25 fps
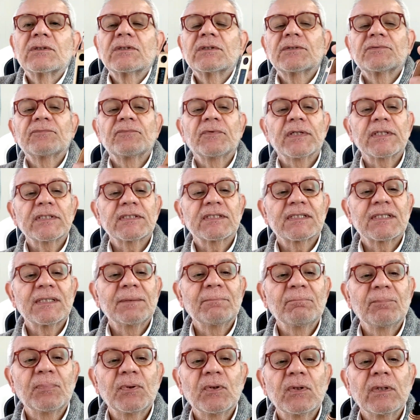It's very
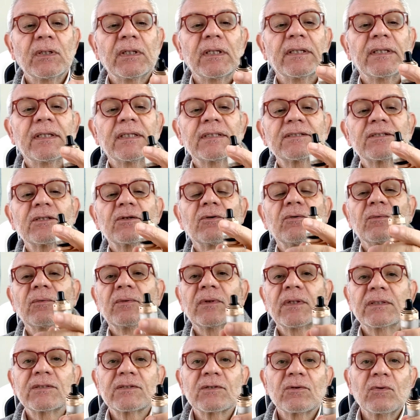simple. That's the
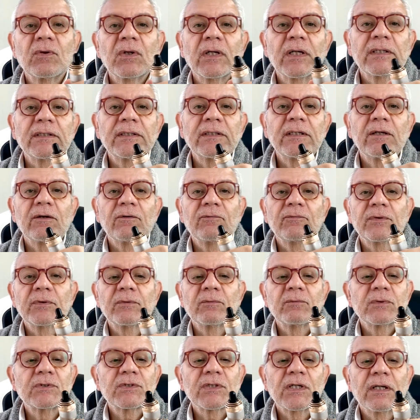whole idea of it,
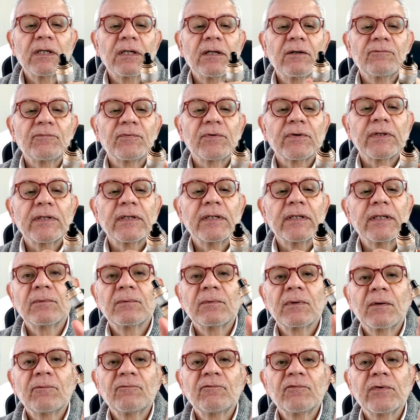which I love really.
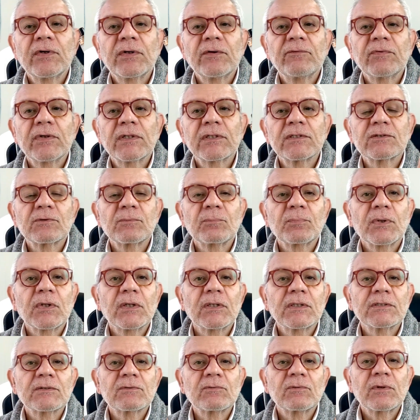I'm very
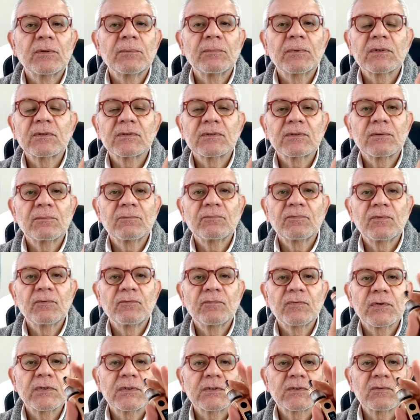surprised with it, because the
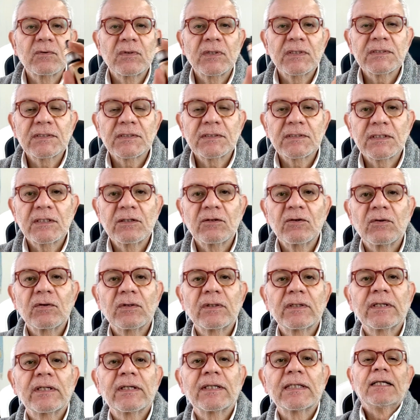first one, as I said
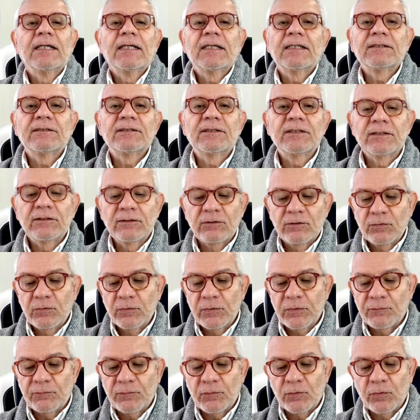earlier, it didn't do
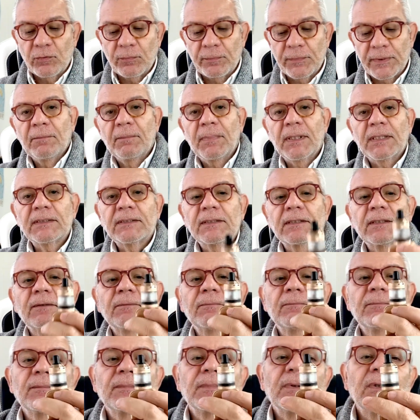it for me. But
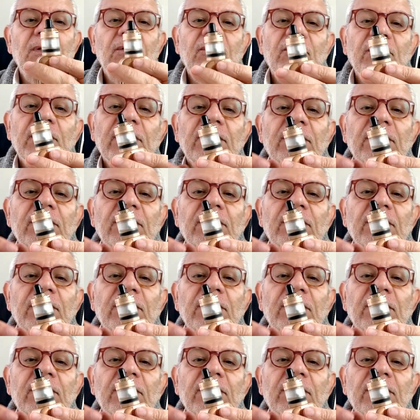there you go.